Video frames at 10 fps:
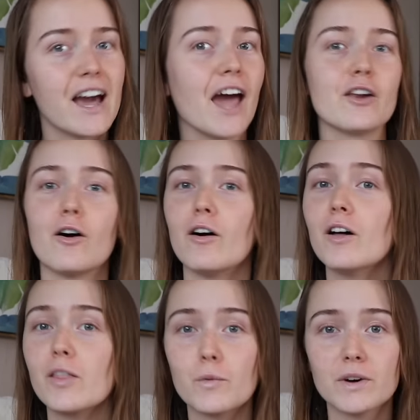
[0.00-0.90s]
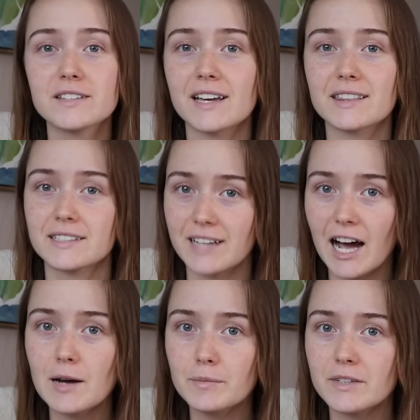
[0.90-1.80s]
and all the ones at the
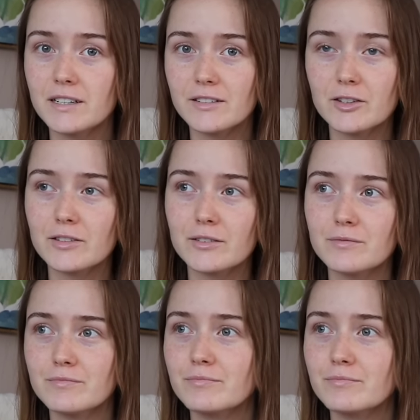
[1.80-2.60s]
top of the